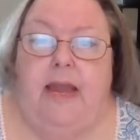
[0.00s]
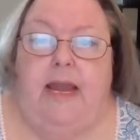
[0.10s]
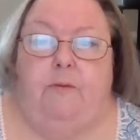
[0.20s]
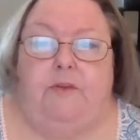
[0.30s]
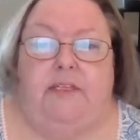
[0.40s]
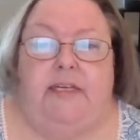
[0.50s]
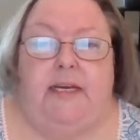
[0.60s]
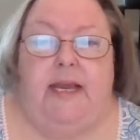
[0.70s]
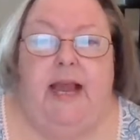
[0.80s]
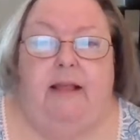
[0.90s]
It was
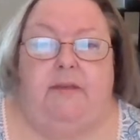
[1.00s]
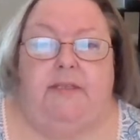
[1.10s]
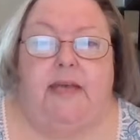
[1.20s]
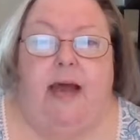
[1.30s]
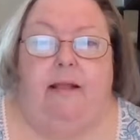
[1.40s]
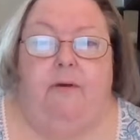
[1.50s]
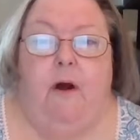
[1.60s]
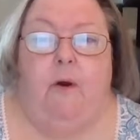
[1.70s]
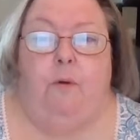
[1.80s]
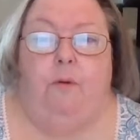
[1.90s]
sticking out of the side of the
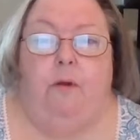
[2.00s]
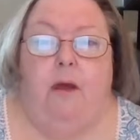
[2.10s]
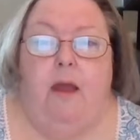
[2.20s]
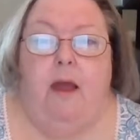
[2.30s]
hole,